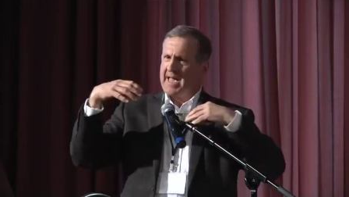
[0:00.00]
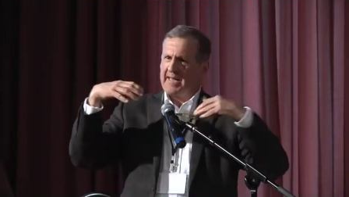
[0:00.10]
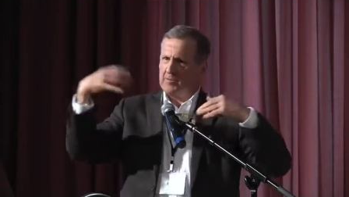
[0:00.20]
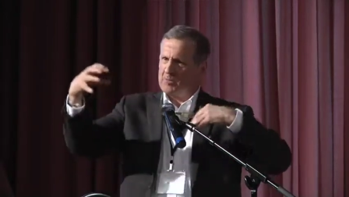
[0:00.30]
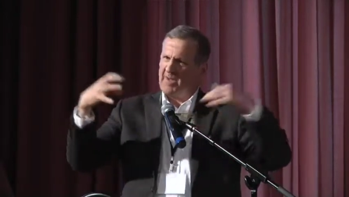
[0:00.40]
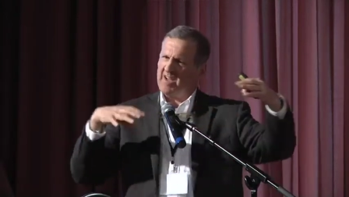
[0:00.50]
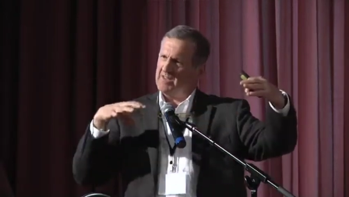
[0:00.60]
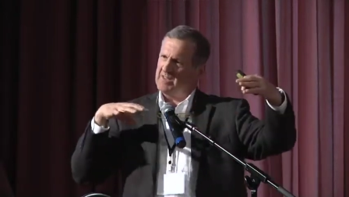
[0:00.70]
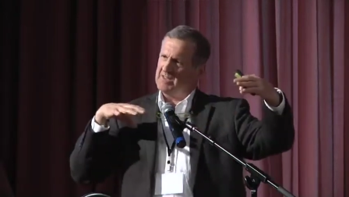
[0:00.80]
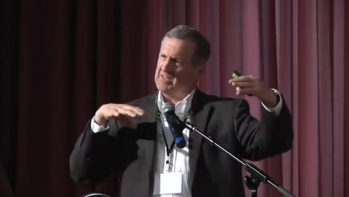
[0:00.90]
And there were
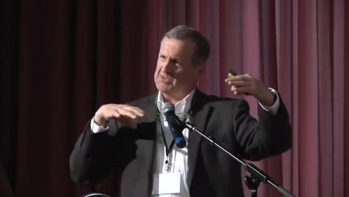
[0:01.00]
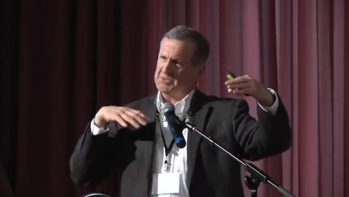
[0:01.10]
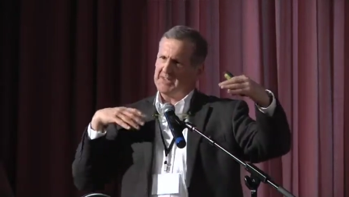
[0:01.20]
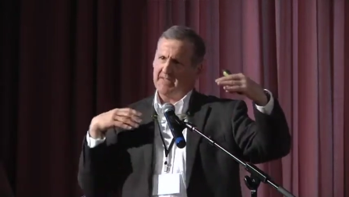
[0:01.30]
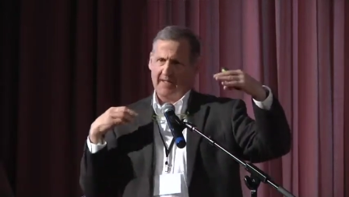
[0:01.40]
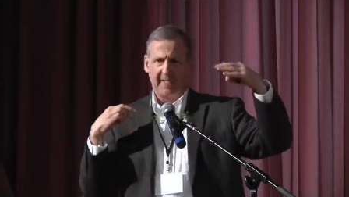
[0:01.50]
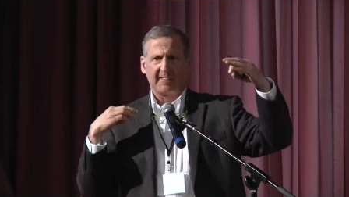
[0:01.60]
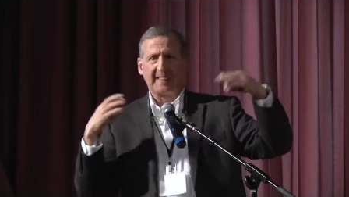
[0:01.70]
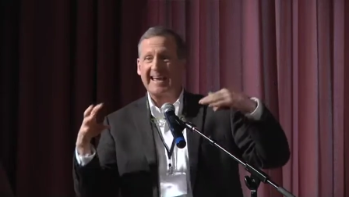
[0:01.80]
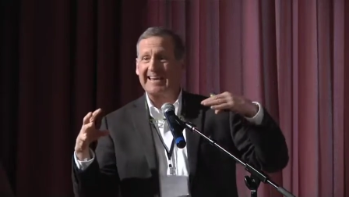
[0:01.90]
about, this was in the
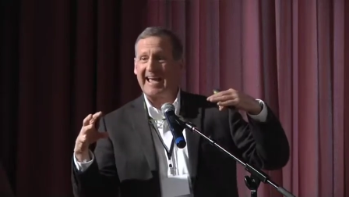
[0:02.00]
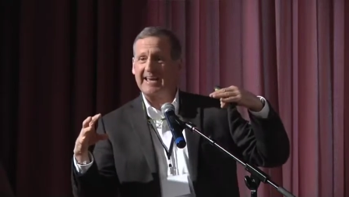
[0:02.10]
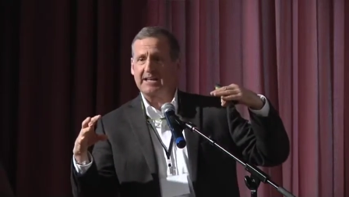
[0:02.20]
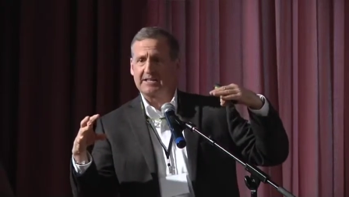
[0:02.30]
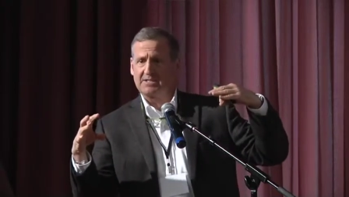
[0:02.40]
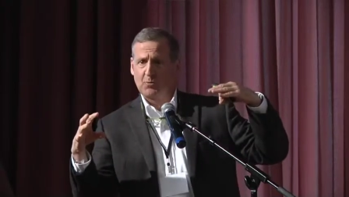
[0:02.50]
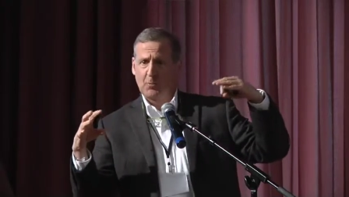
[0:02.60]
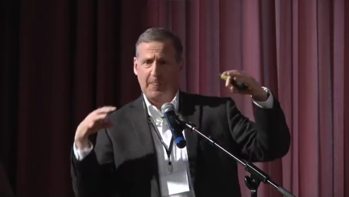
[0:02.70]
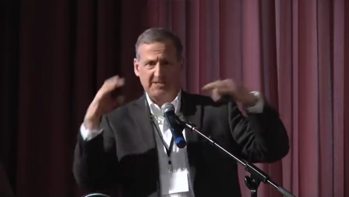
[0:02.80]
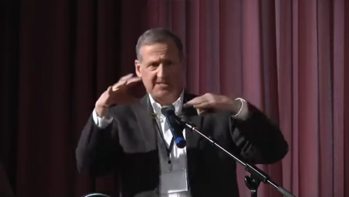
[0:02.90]
late 80s,
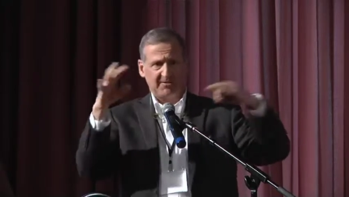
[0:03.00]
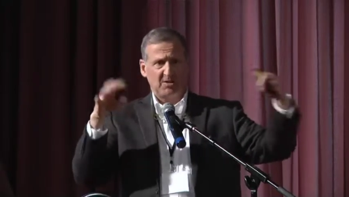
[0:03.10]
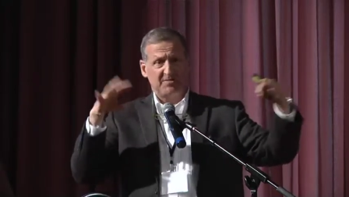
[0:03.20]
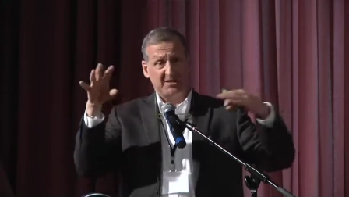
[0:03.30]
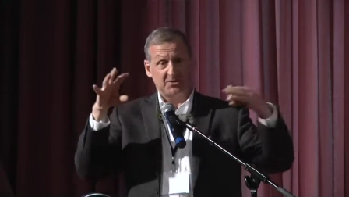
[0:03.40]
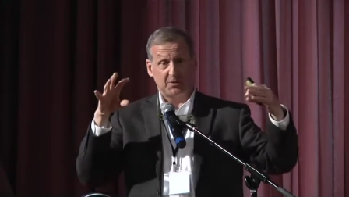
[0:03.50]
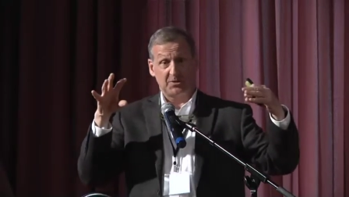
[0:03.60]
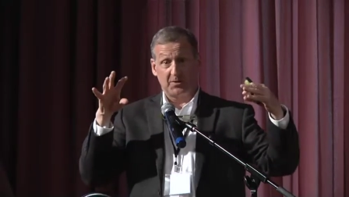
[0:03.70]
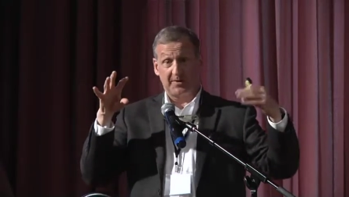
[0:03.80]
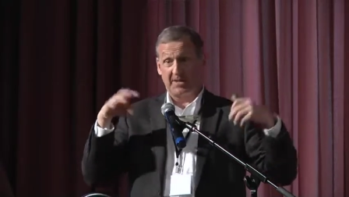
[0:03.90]
and several of us were
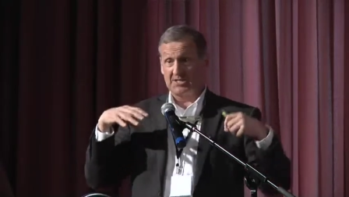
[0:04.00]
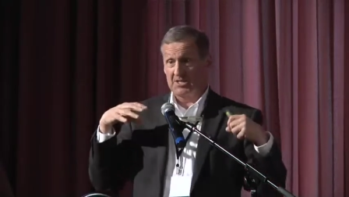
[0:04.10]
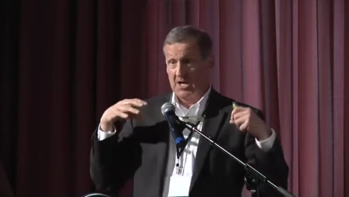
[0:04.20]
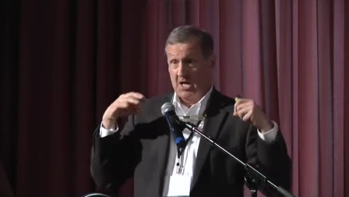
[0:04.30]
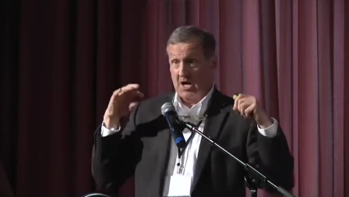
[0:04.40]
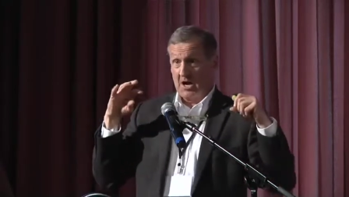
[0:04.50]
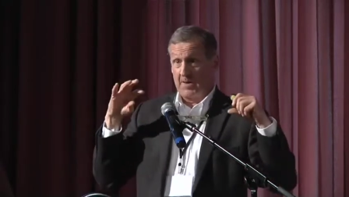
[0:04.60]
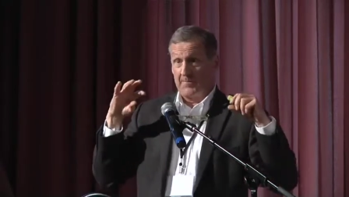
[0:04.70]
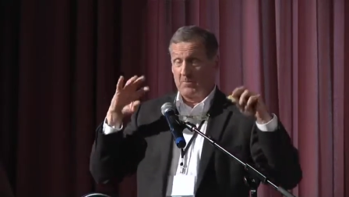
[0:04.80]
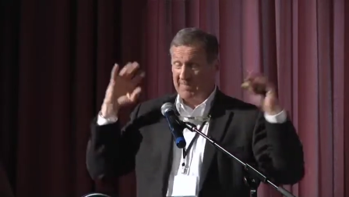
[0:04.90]
doing this
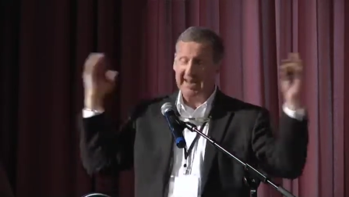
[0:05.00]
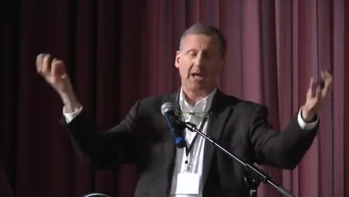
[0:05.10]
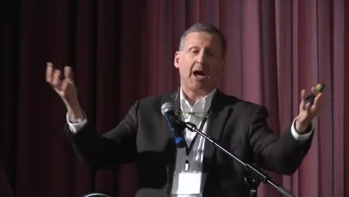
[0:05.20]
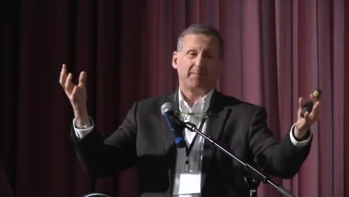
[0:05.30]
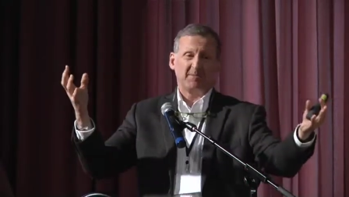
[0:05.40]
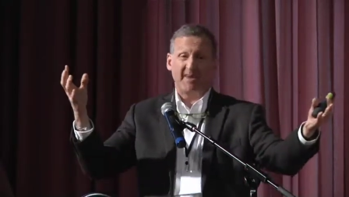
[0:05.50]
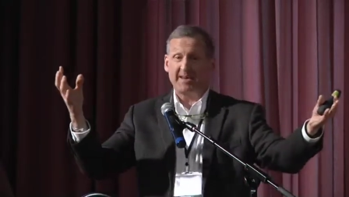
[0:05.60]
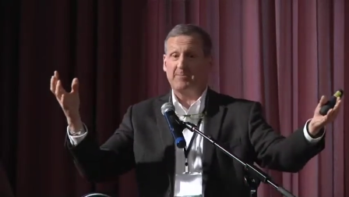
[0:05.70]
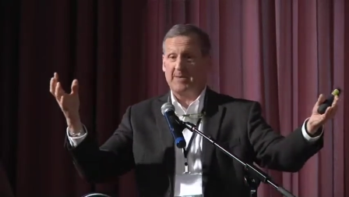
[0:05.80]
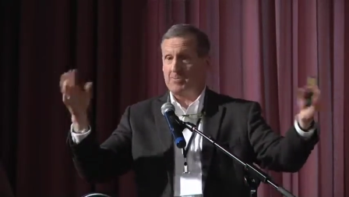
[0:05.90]
um, many, I mean,
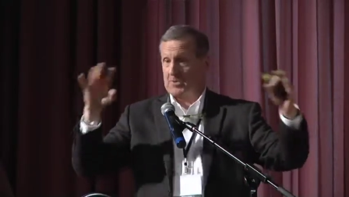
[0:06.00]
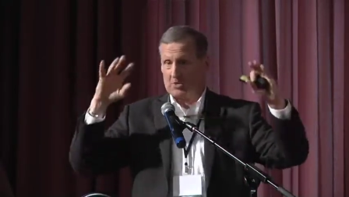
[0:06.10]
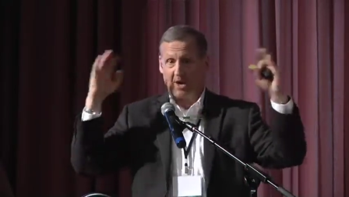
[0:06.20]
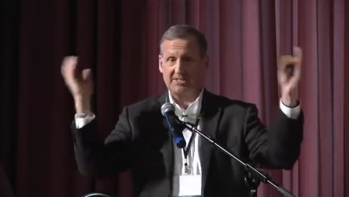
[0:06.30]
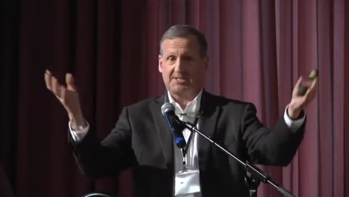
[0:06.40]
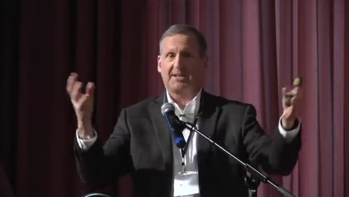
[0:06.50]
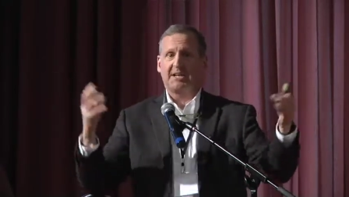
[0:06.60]
many people across the